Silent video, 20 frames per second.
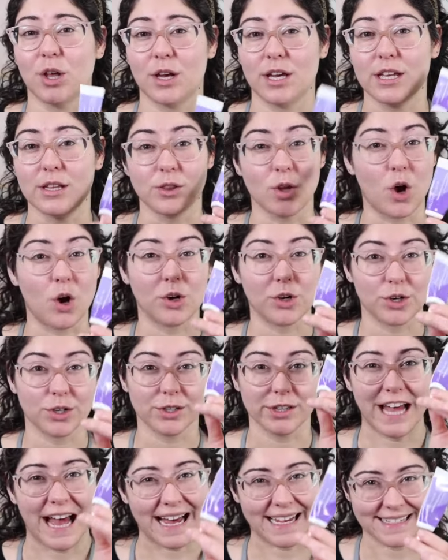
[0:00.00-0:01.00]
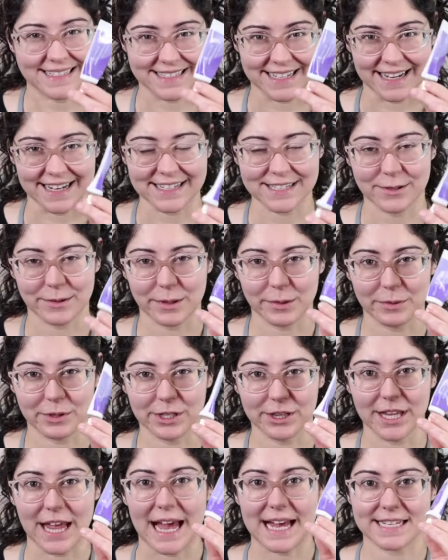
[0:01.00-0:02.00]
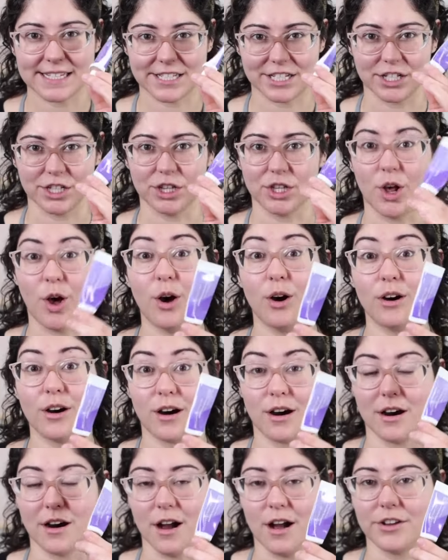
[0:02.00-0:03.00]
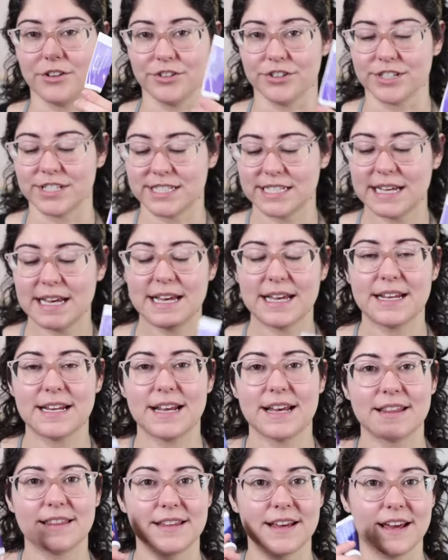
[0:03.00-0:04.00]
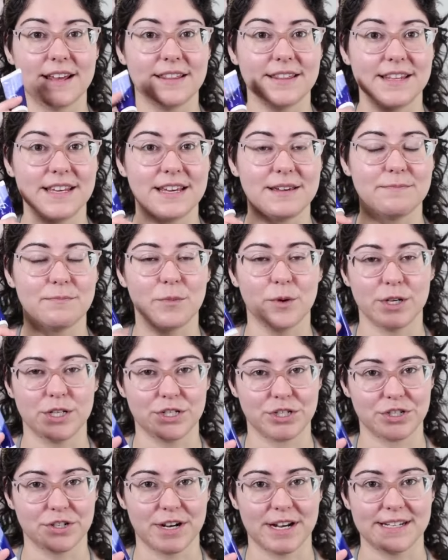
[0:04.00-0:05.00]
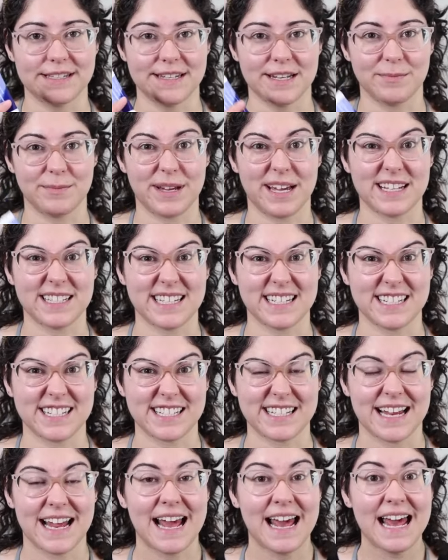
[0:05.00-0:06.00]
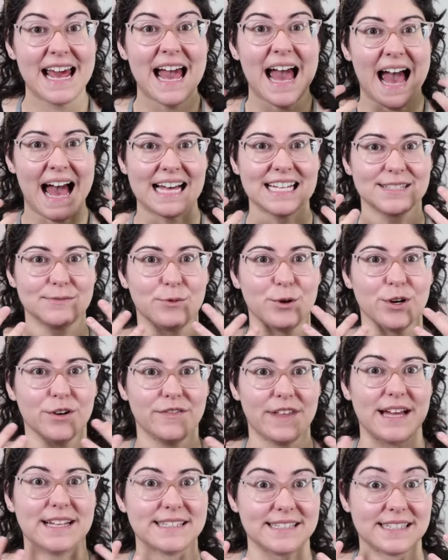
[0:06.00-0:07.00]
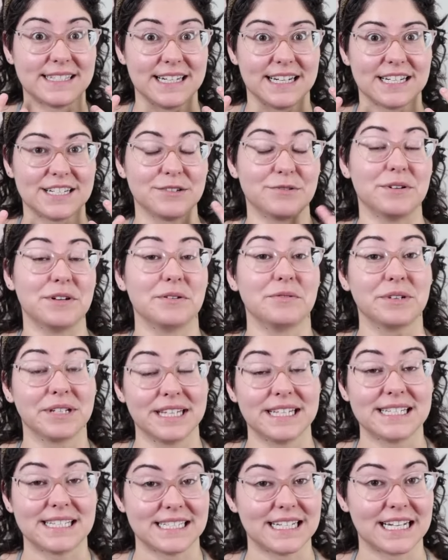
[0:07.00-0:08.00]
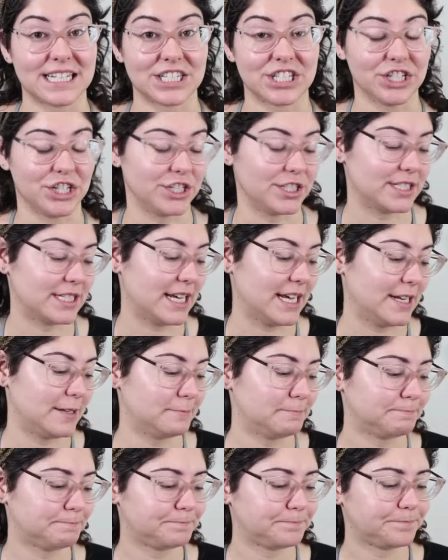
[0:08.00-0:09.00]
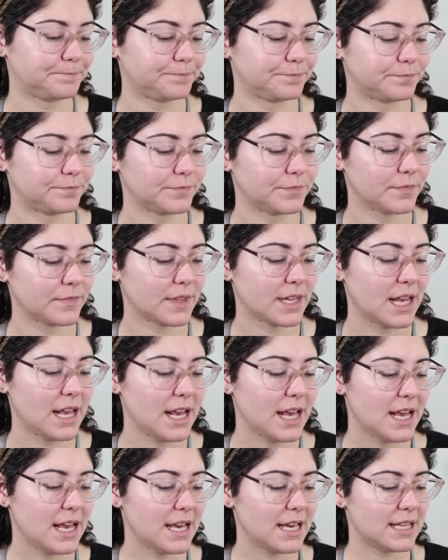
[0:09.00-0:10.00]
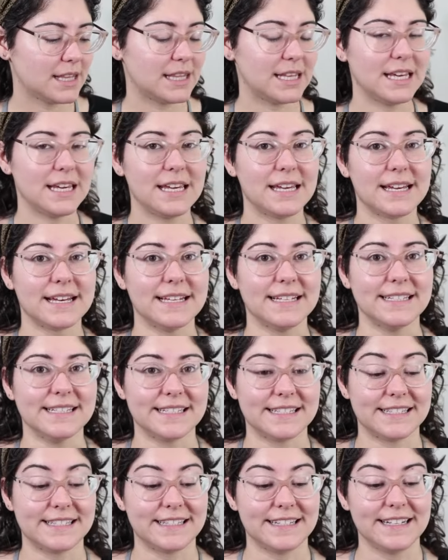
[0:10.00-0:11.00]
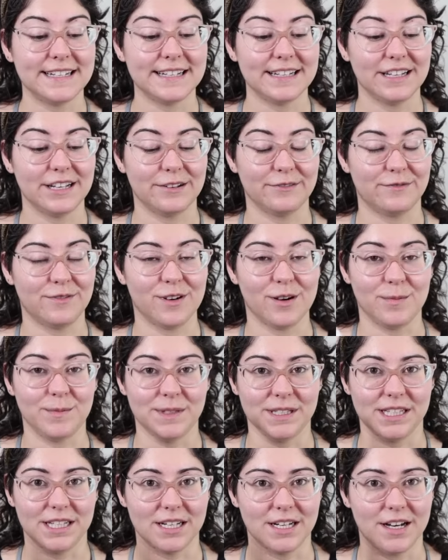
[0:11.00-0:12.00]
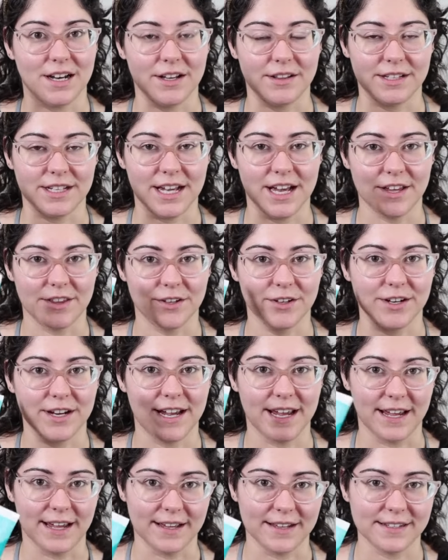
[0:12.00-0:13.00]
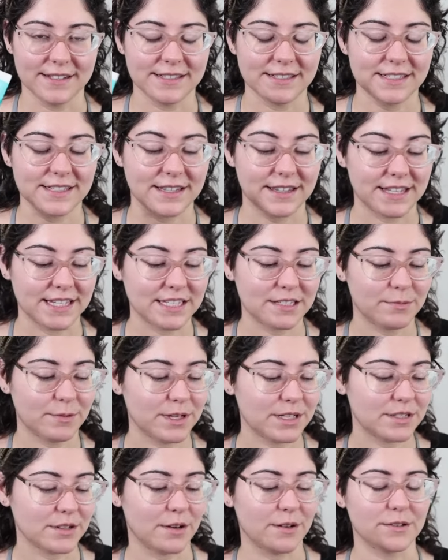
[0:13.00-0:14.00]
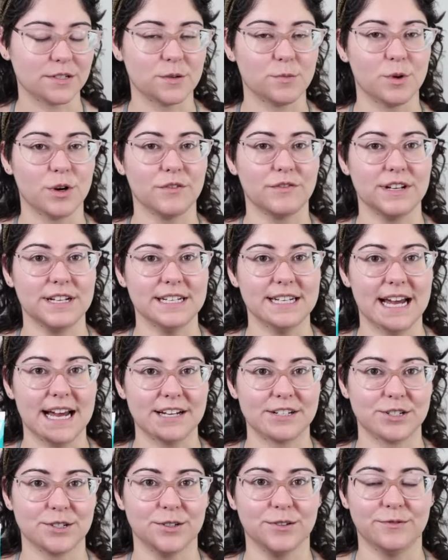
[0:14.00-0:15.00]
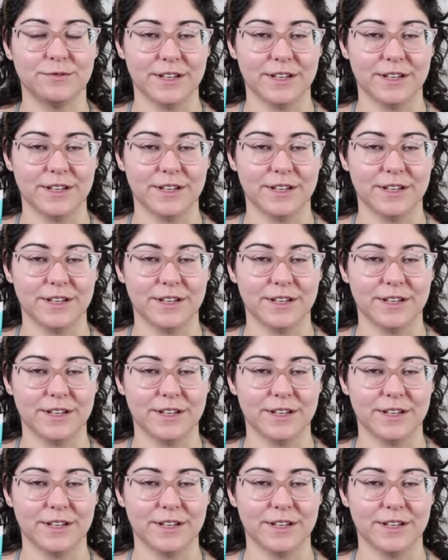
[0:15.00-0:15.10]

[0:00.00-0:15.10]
it longer lasting, so it will last longer on your skin than the moisturizing, because it just has more of that stick to it, it really sticks to your skin. The concealing formula, on the other hand, this one is also more of a natural